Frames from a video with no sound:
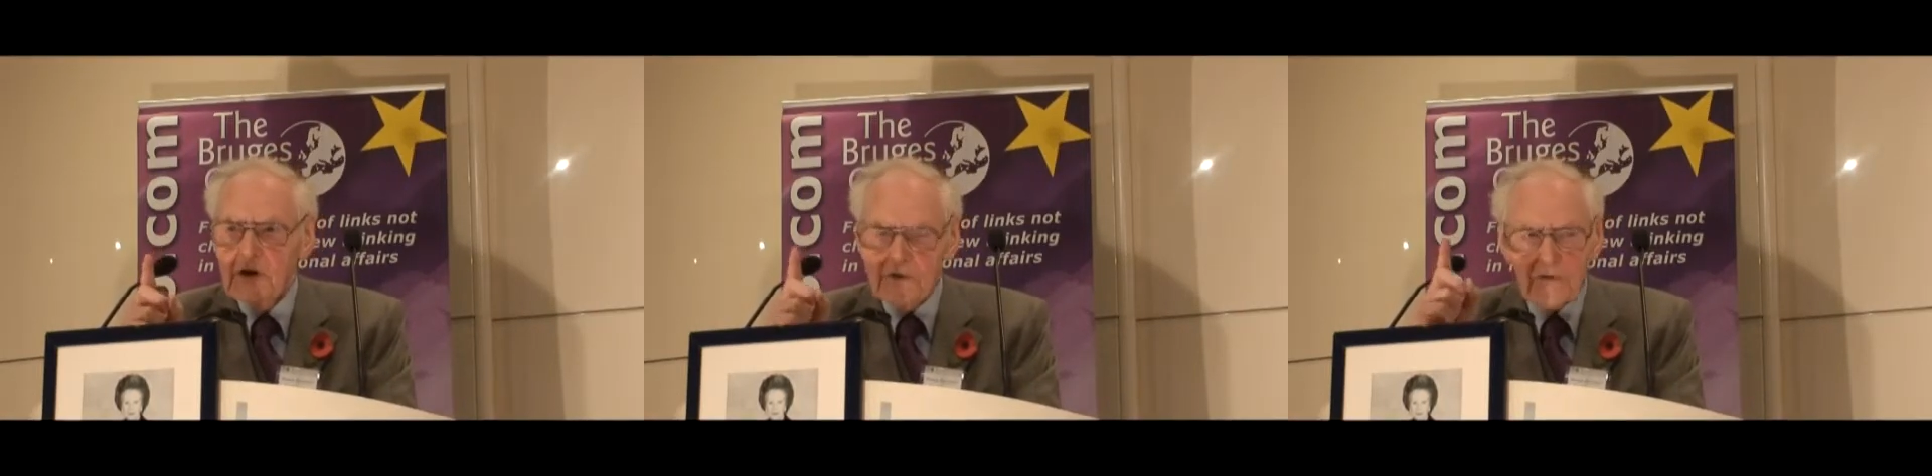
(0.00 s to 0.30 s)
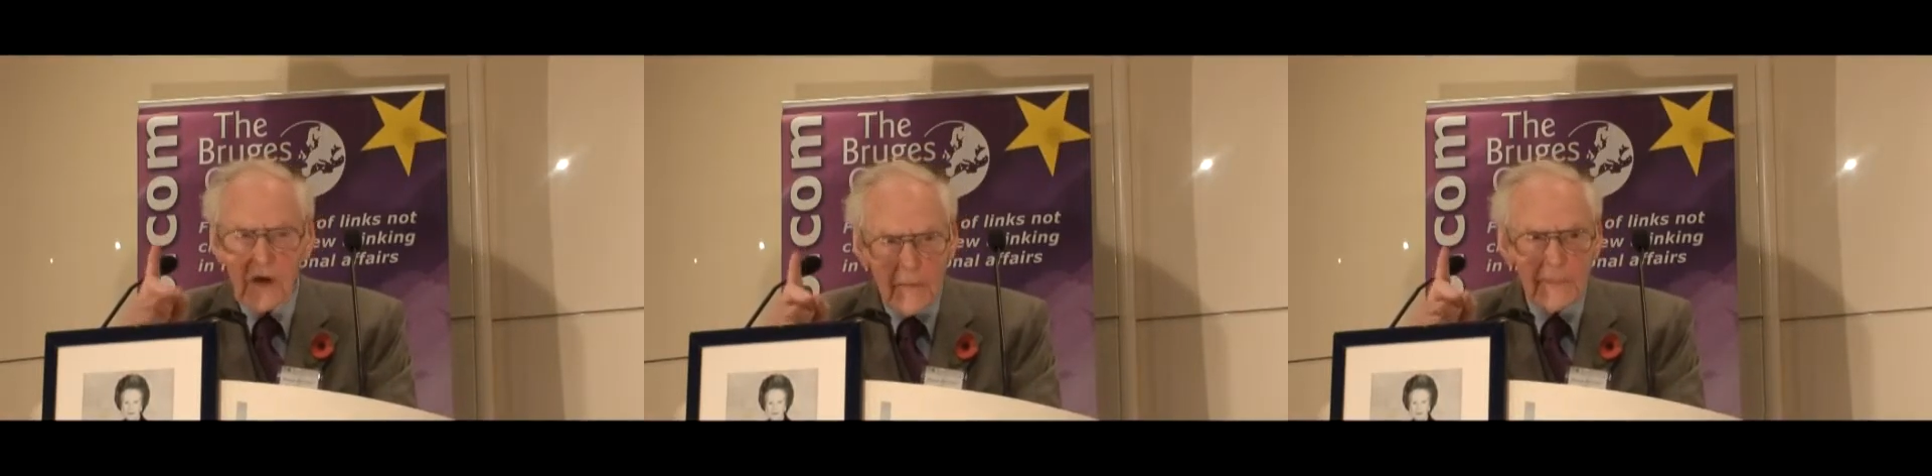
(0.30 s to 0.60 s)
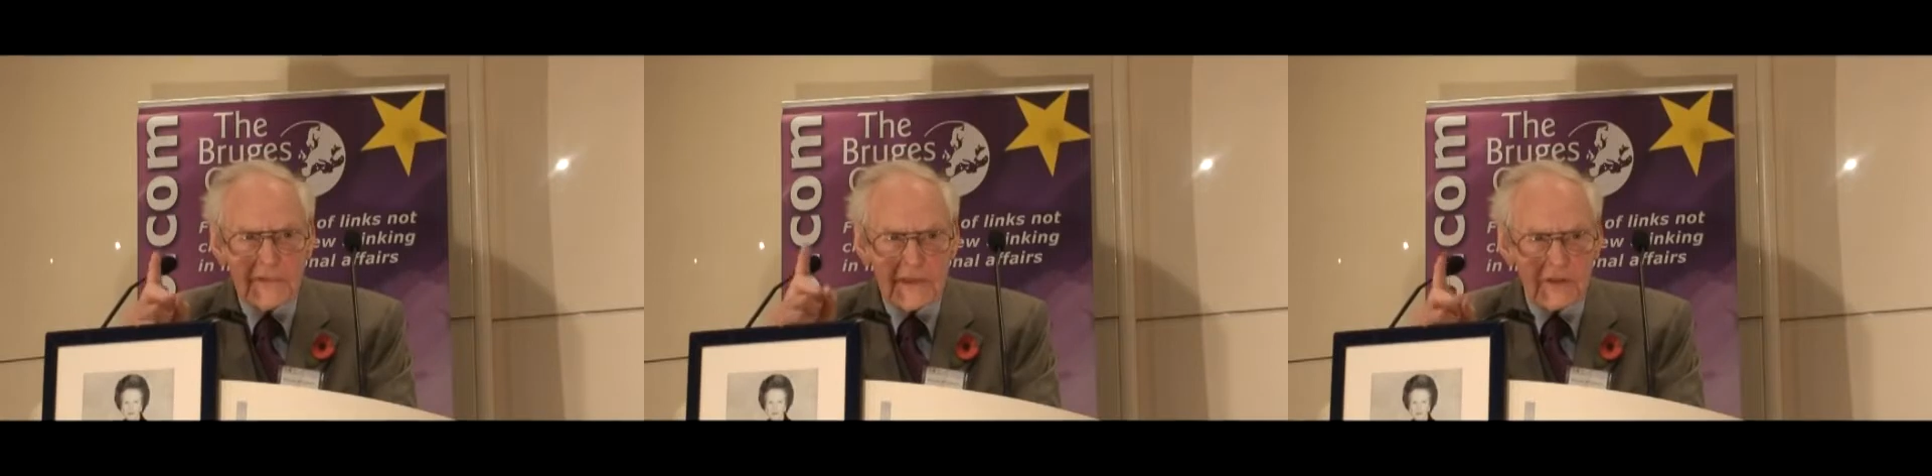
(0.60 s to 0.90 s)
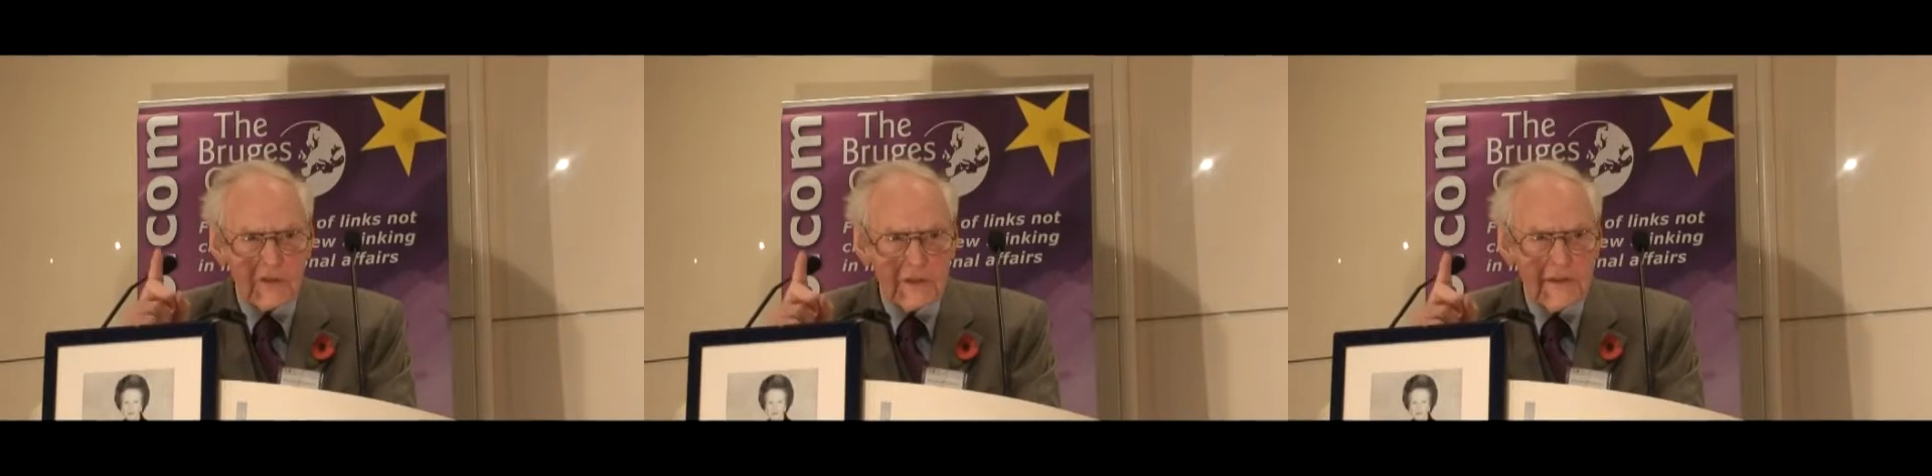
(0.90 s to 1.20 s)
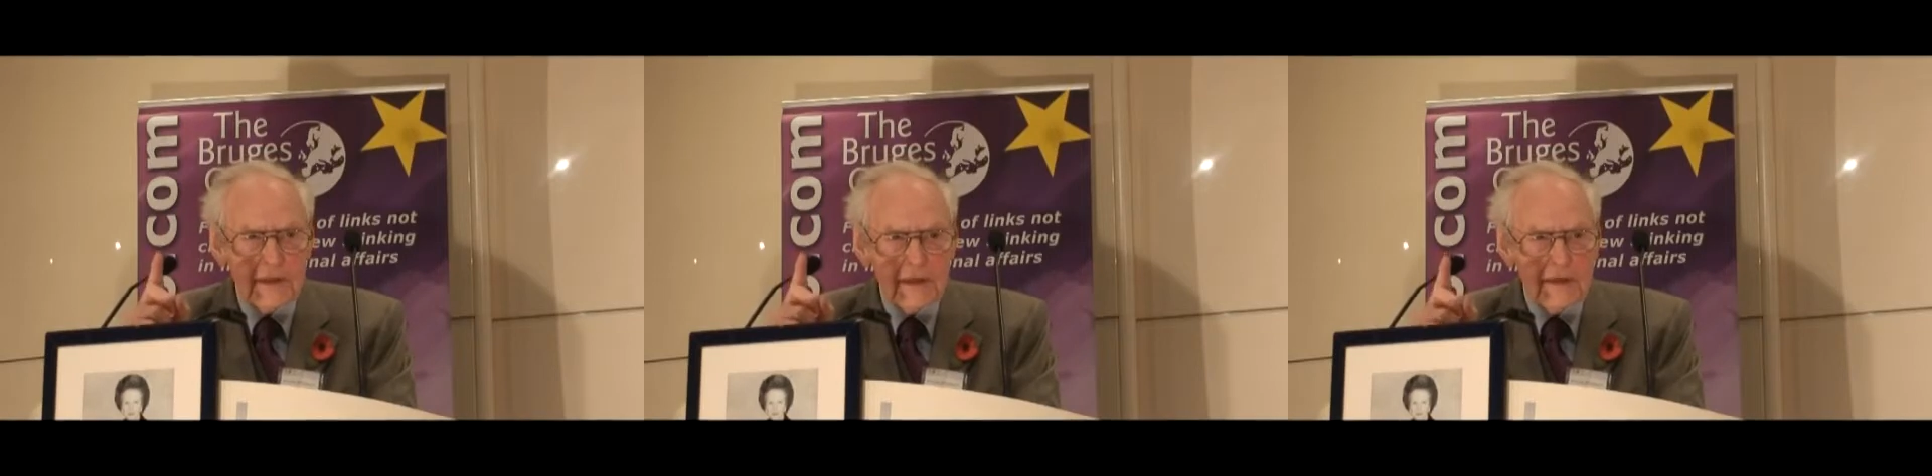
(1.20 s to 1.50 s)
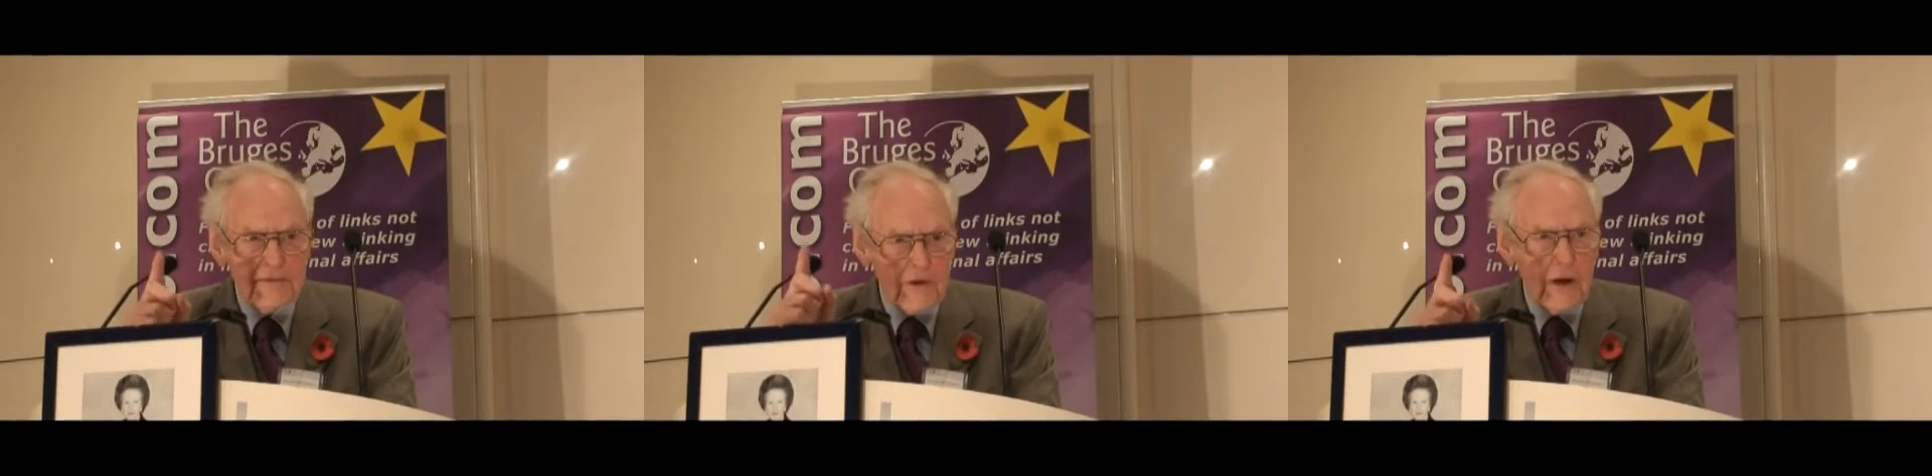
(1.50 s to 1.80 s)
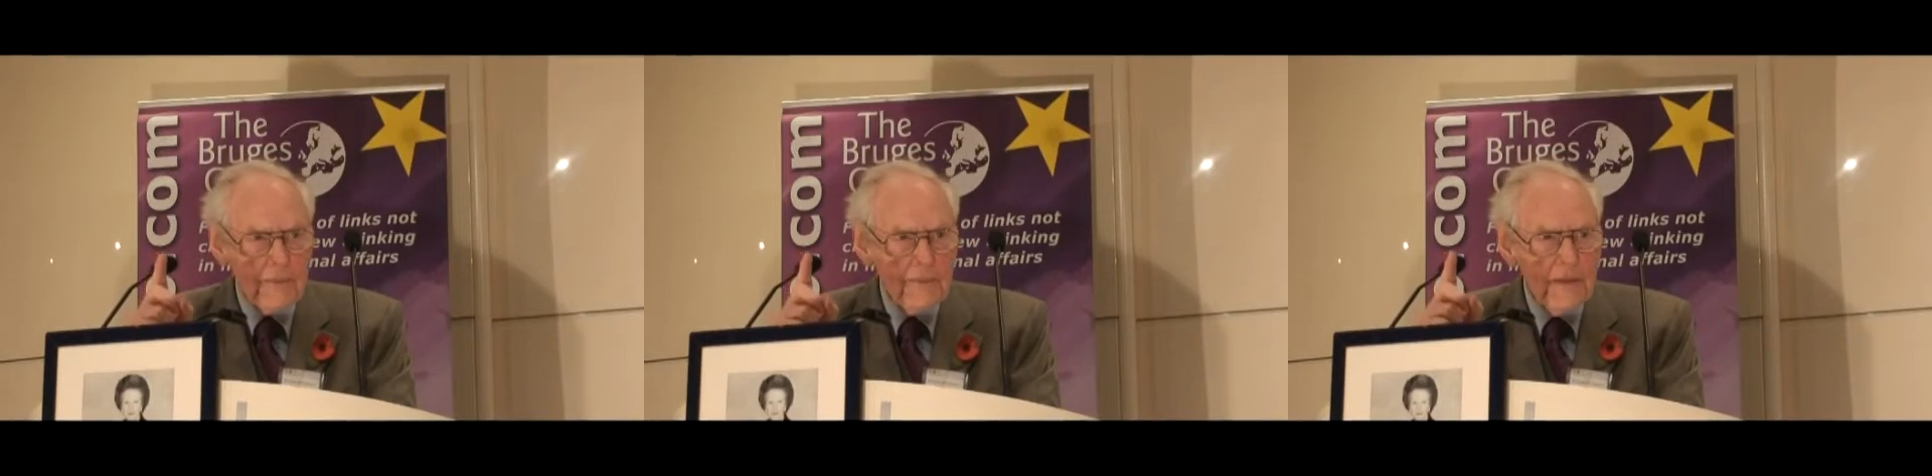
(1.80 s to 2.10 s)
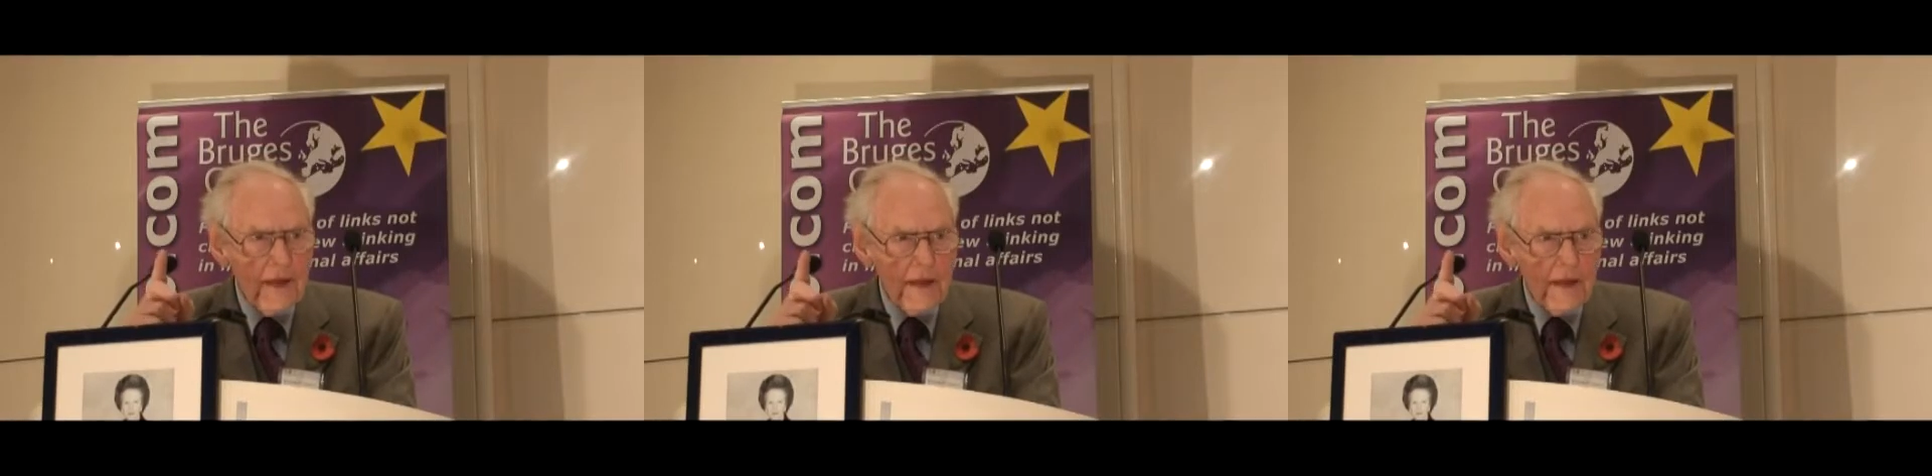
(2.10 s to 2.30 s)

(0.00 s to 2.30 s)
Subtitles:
of competition from